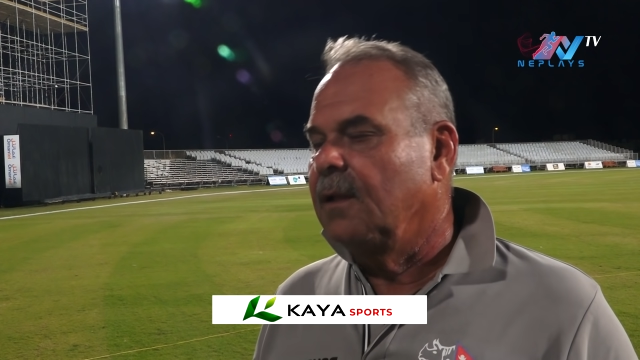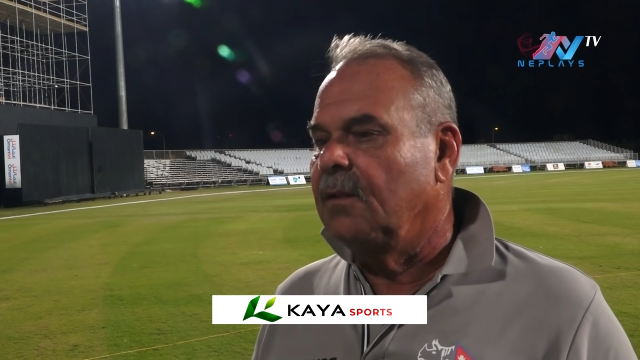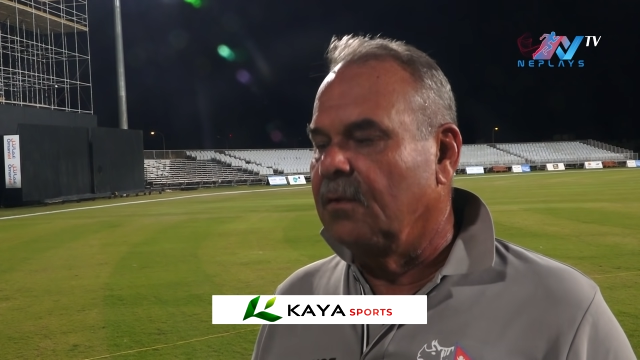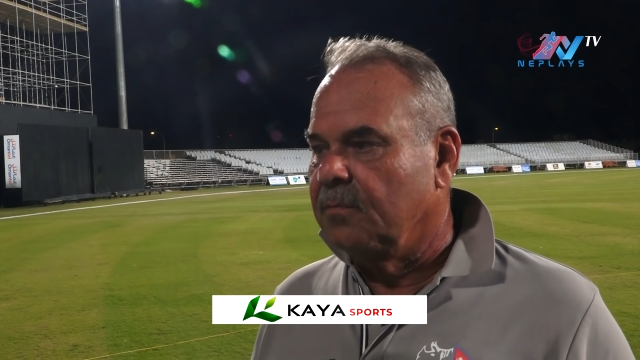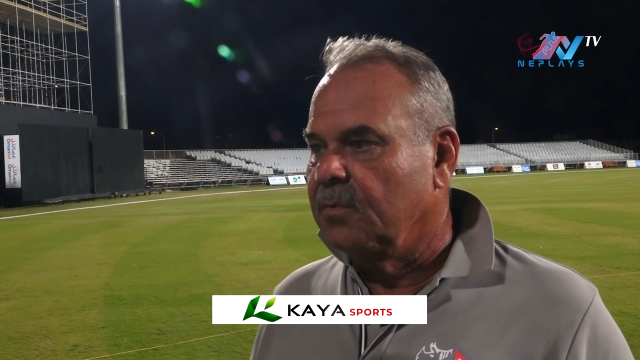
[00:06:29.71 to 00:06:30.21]

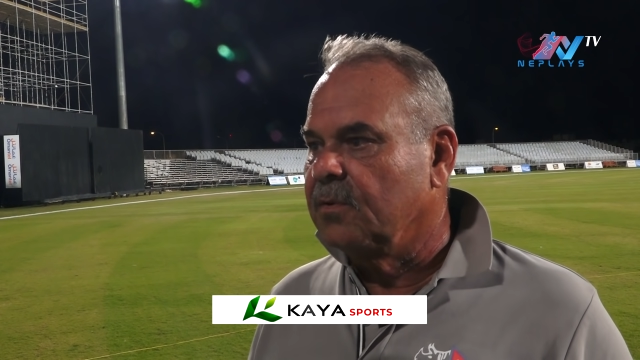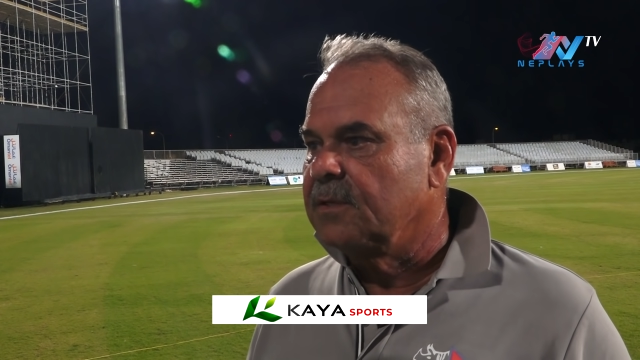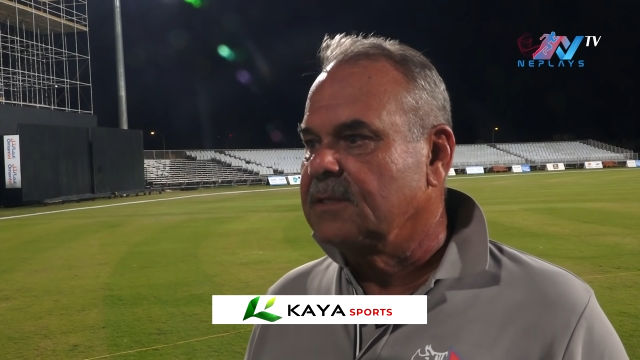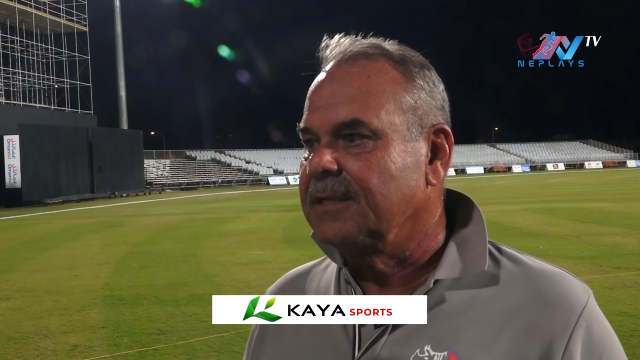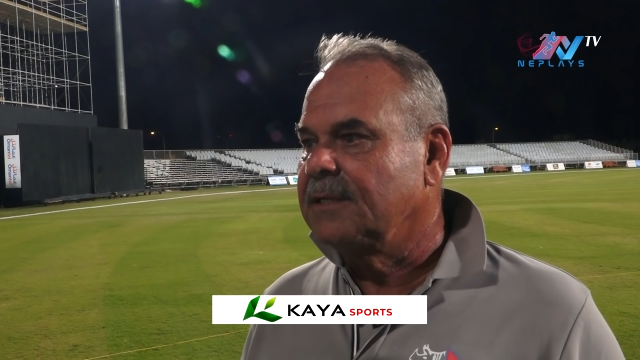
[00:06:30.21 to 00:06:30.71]
A lot of
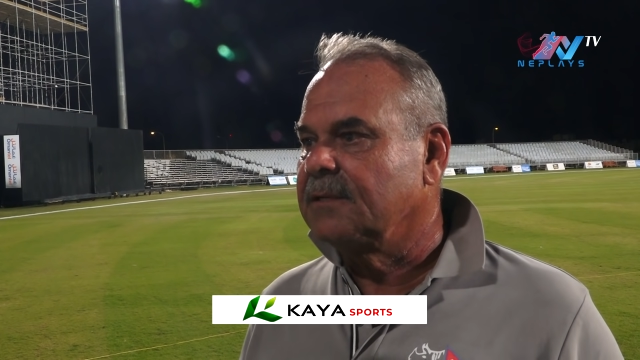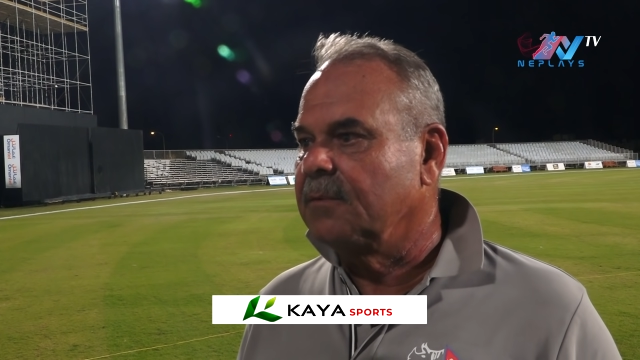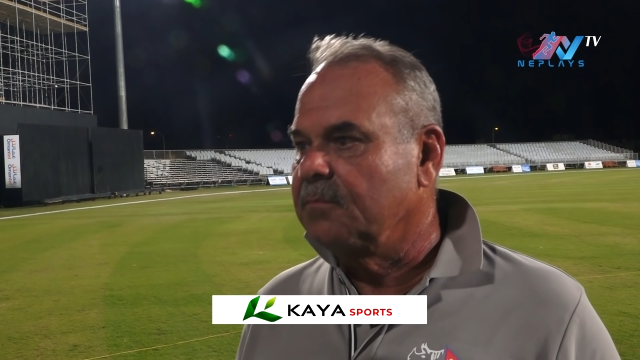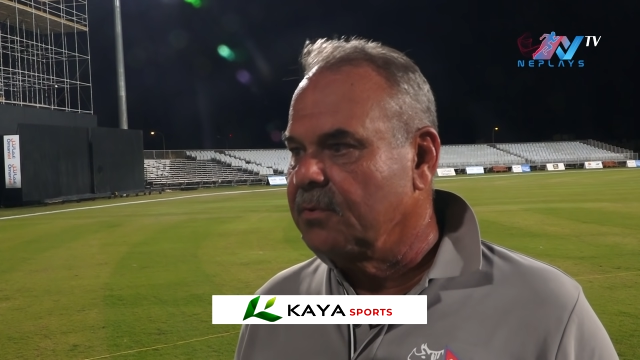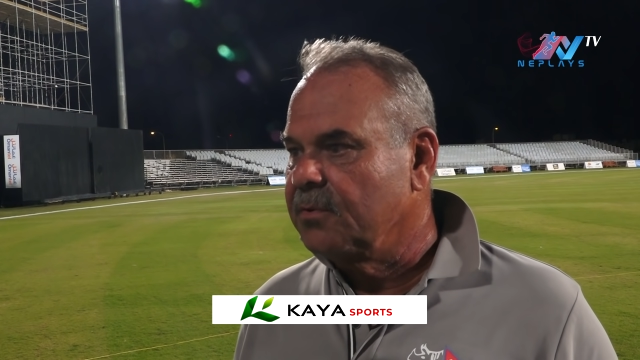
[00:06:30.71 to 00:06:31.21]
boys need to
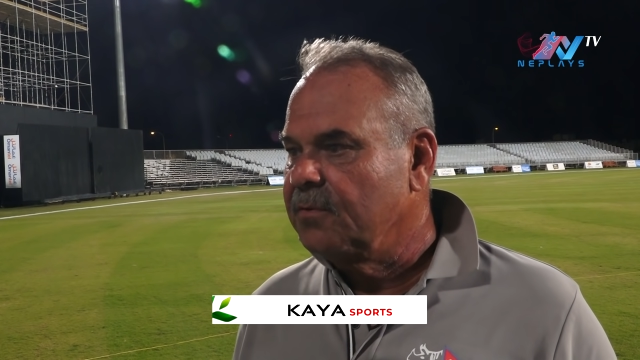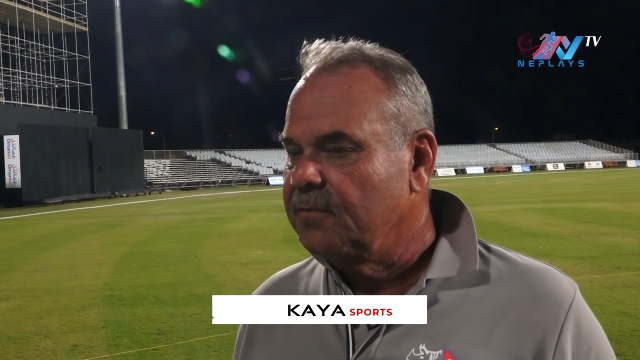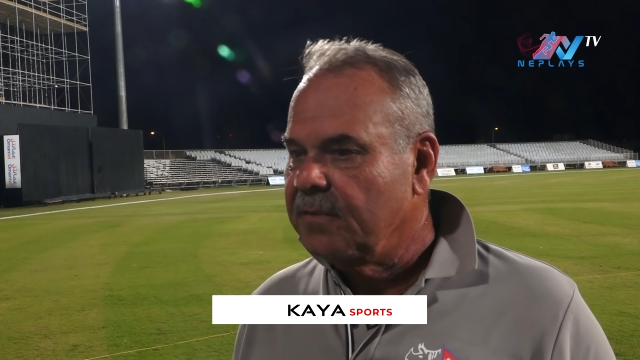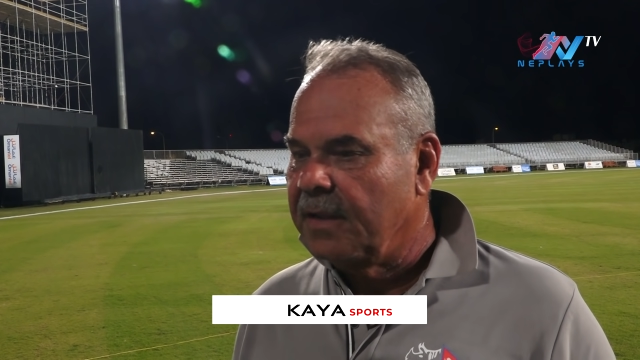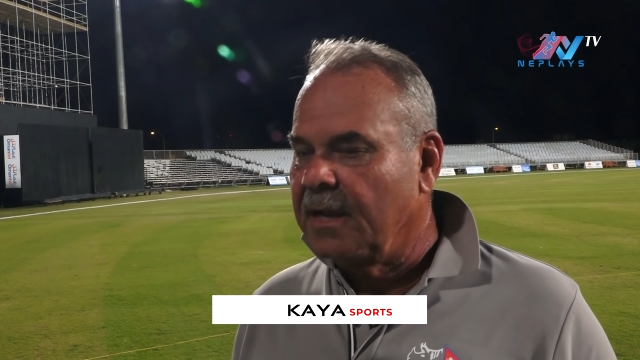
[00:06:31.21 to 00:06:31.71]

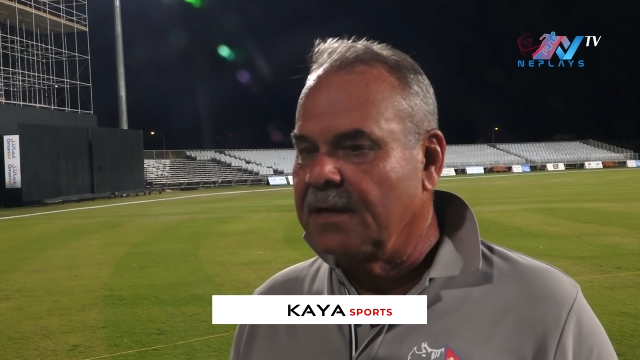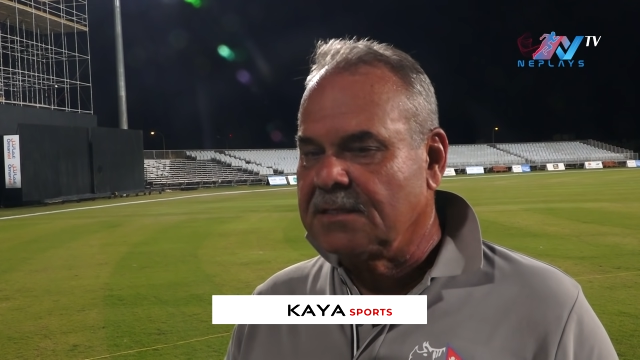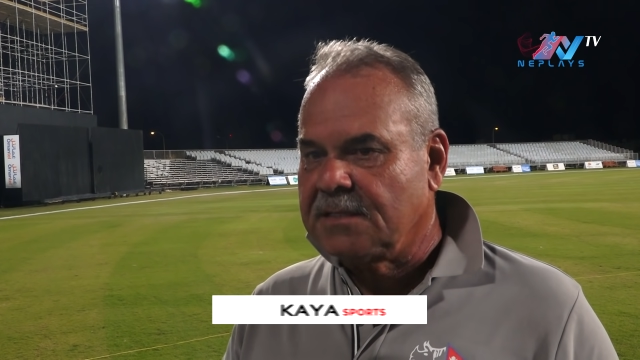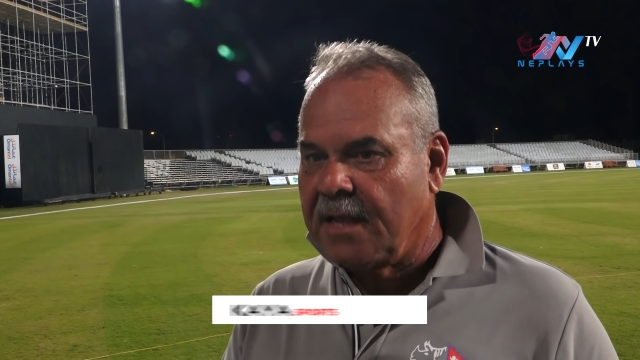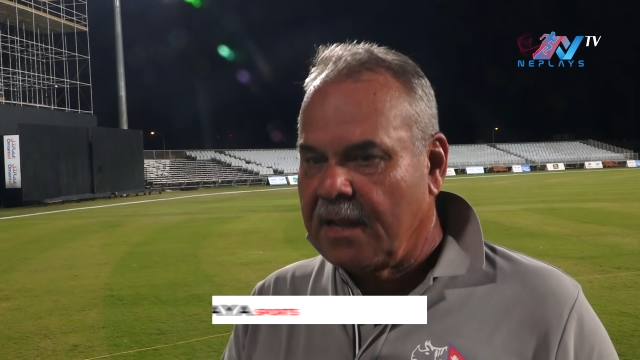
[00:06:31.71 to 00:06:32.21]
improve and
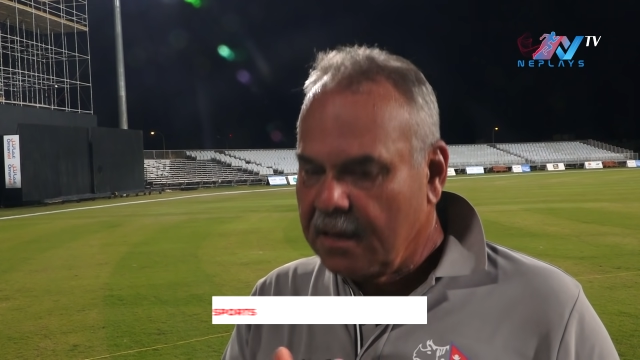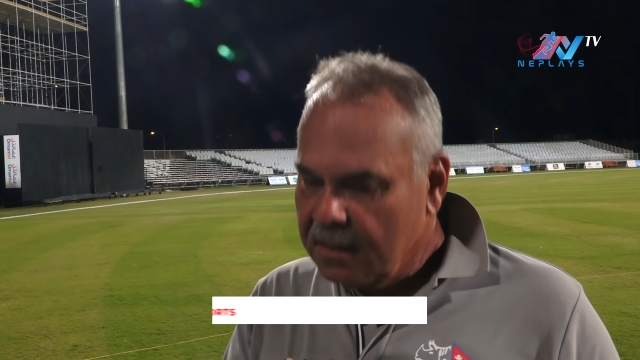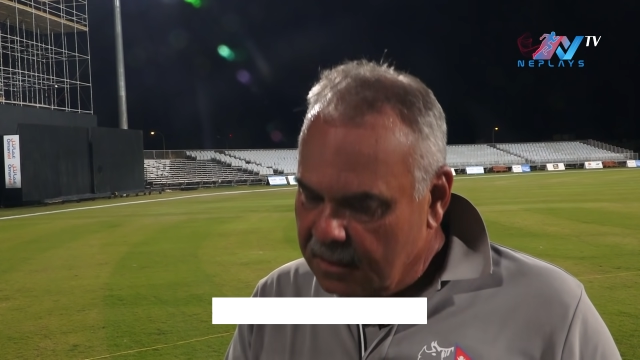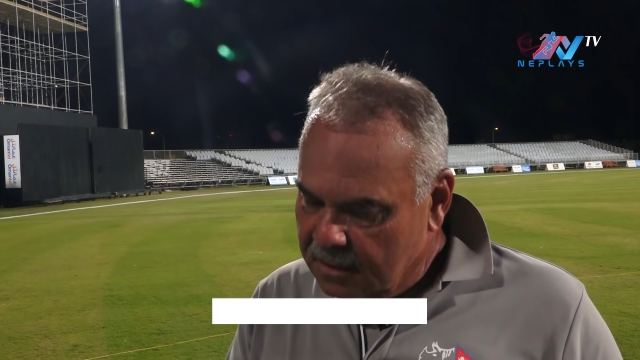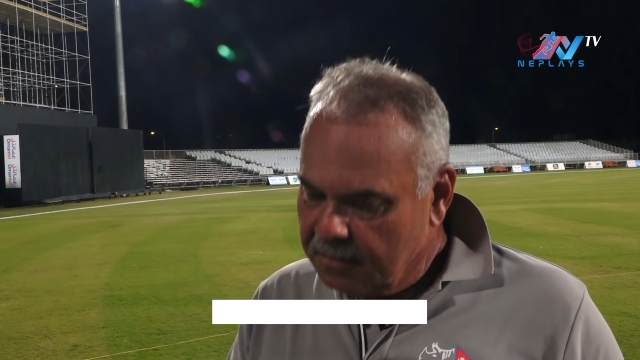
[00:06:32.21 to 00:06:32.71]

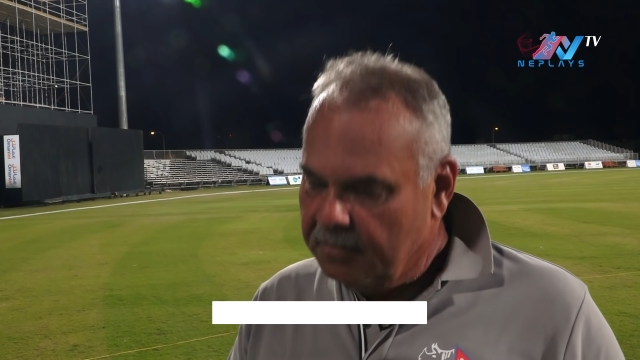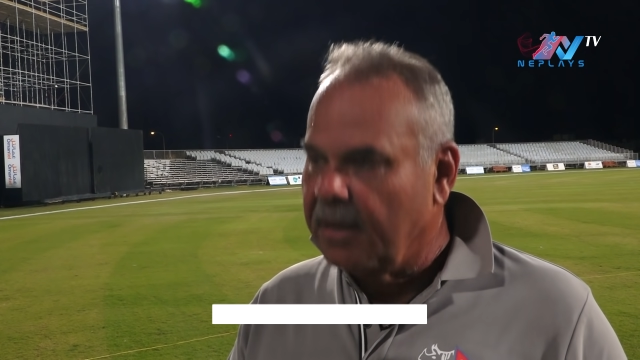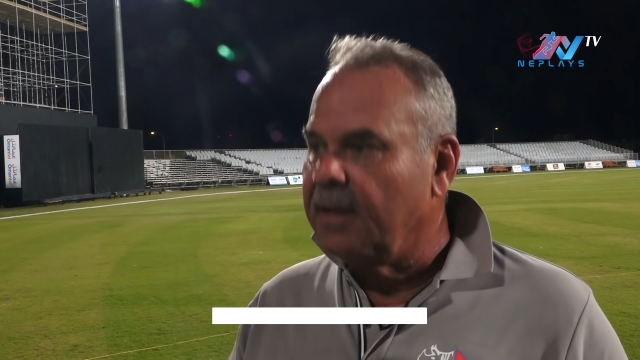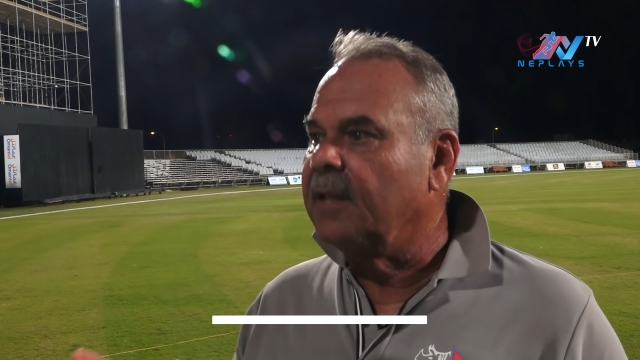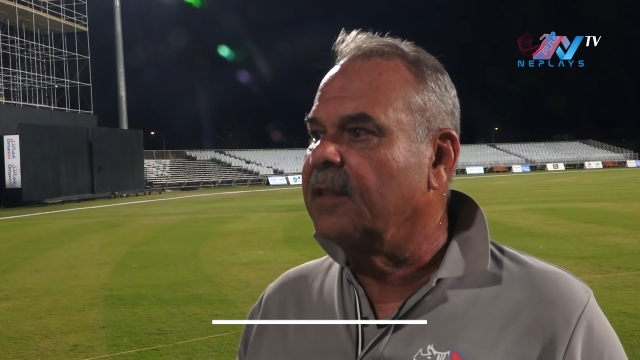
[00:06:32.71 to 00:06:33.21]
understand
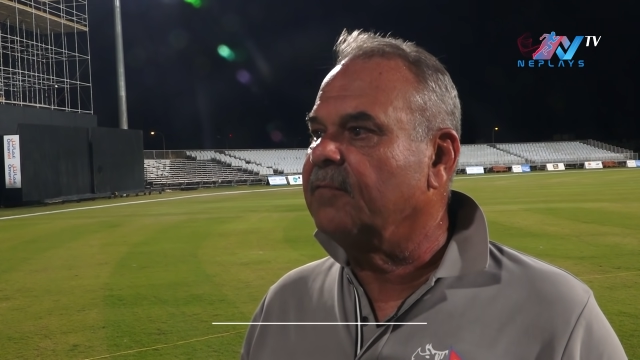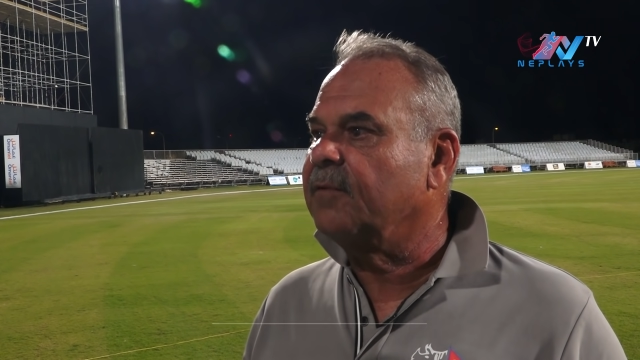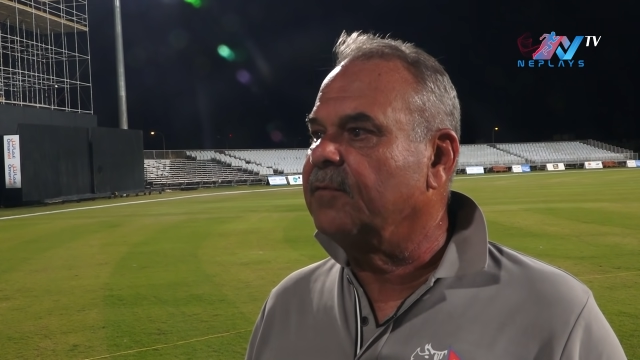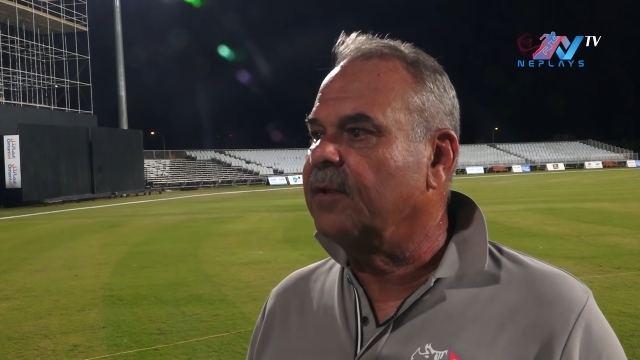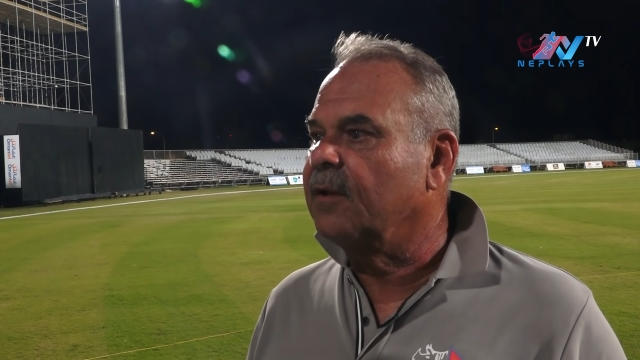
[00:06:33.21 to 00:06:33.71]
batting in that
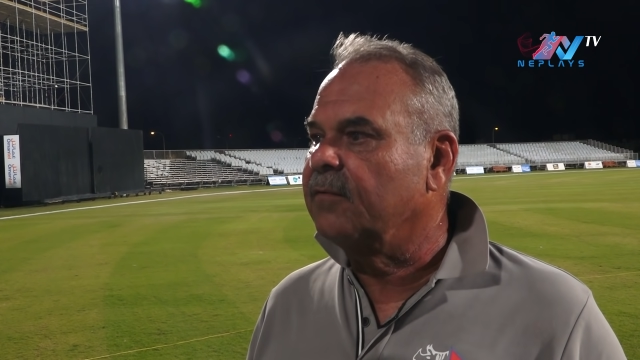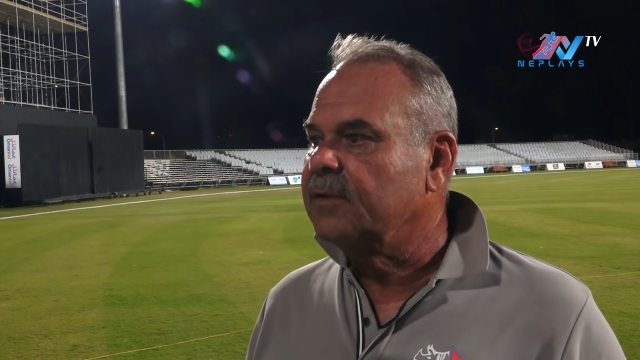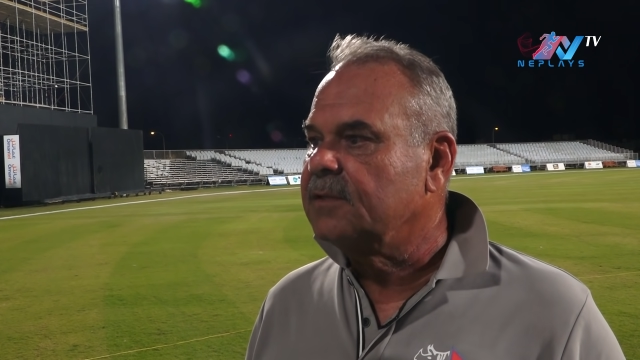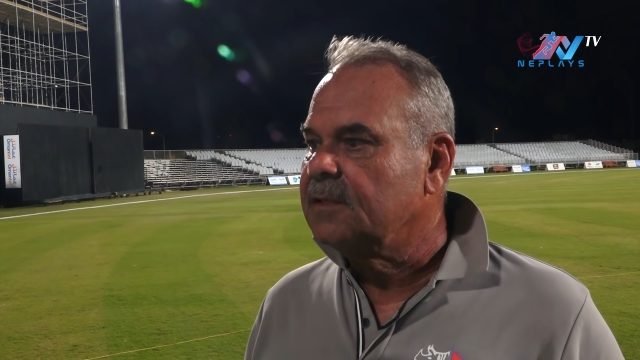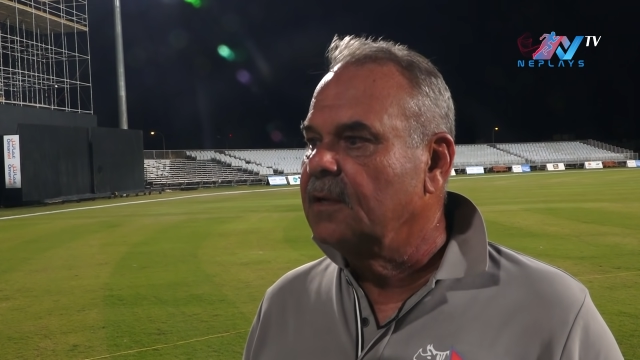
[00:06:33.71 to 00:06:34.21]
50 overs.